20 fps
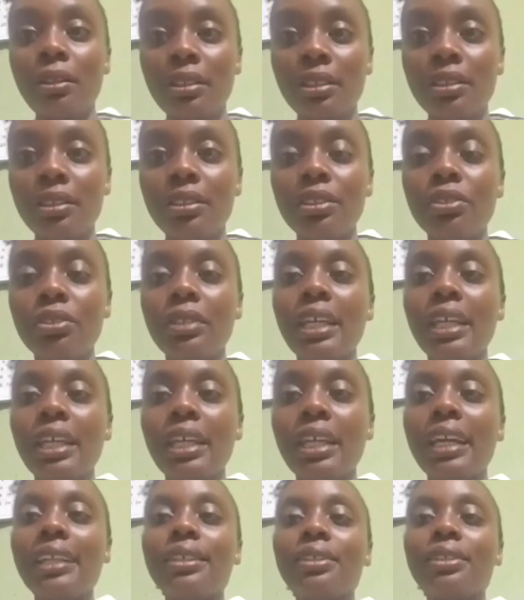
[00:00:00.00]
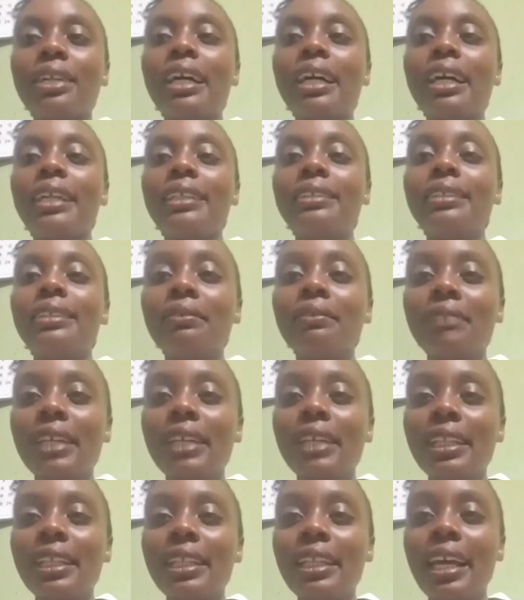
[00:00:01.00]
so that you can
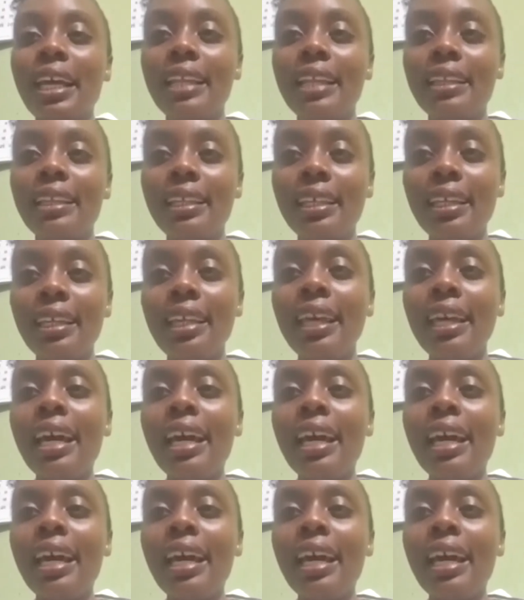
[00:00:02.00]
intervene early